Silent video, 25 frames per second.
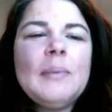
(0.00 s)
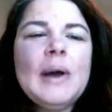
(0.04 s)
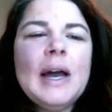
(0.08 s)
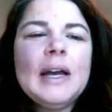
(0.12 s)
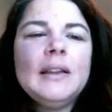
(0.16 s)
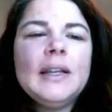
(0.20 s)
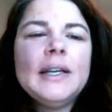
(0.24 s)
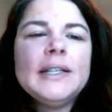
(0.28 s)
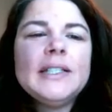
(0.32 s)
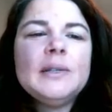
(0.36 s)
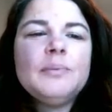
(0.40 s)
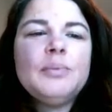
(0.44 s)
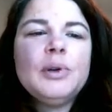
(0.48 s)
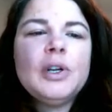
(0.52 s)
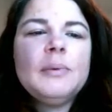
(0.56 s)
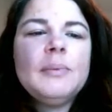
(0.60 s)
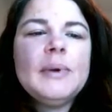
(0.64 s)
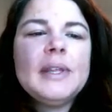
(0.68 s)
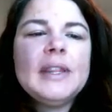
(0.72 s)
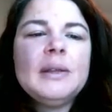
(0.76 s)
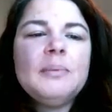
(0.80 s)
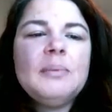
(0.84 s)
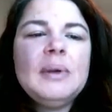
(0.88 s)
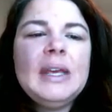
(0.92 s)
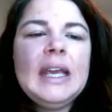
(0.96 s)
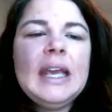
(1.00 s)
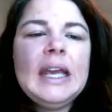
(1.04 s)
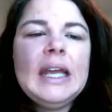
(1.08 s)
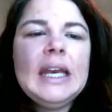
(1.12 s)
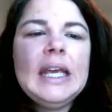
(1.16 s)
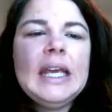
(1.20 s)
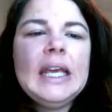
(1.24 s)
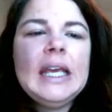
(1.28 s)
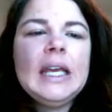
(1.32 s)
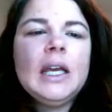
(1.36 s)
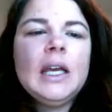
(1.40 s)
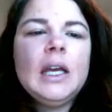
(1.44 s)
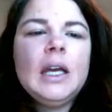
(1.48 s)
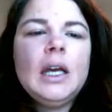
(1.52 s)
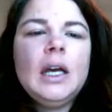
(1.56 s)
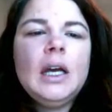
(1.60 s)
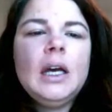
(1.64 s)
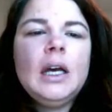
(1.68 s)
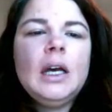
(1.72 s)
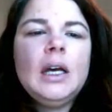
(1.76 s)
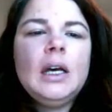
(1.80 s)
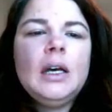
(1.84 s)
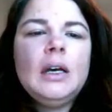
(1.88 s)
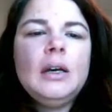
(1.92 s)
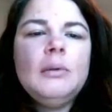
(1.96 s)
I like to put them at the beginning.
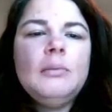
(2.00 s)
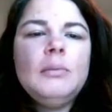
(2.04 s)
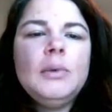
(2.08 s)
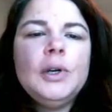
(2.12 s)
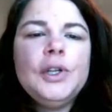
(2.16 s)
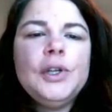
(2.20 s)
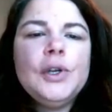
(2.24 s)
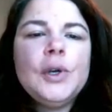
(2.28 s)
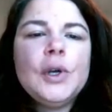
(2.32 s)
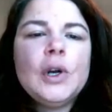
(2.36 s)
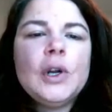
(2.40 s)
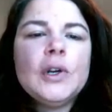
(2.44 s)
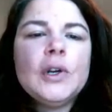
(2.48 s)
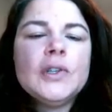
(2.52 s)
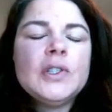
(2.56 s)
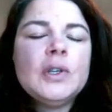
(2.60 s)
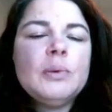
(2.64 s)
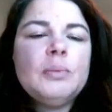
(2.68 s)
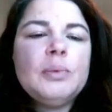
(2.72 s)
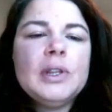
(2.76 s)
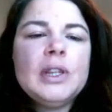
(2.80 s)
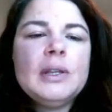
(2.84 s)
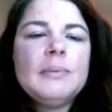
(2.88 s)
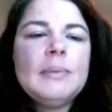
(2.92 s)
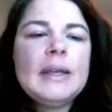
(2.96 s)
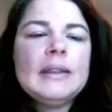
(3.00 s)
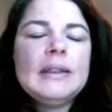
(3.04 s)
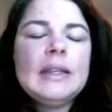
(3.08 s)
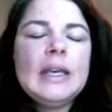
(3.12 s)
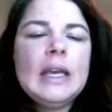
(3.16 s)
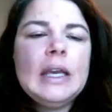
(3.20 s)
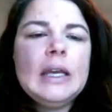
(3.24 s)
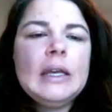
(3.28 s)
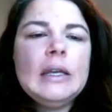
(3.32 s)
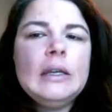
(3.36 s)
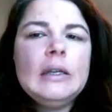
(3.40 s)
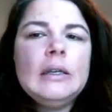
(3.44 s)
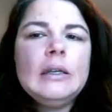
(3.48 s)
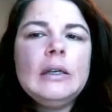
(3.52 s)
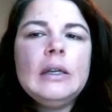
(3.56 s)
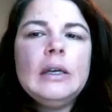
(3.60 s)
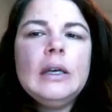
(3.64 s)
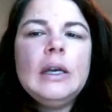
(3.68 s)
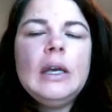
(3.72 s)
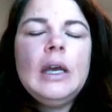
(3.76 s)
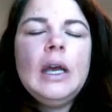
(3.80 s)
You could also put them at the end.